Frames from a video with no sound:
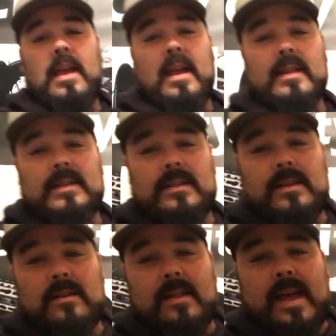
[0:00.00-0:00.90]
It
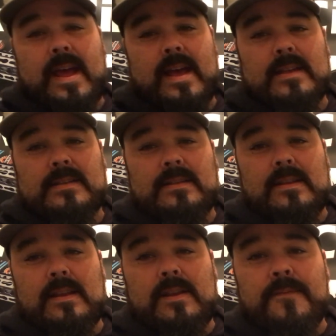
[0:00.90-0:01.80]
still has
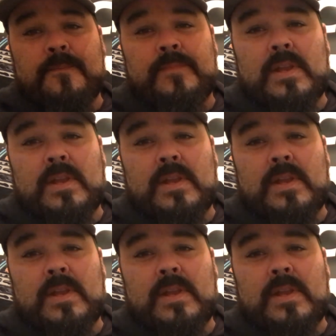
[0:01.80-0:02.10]
the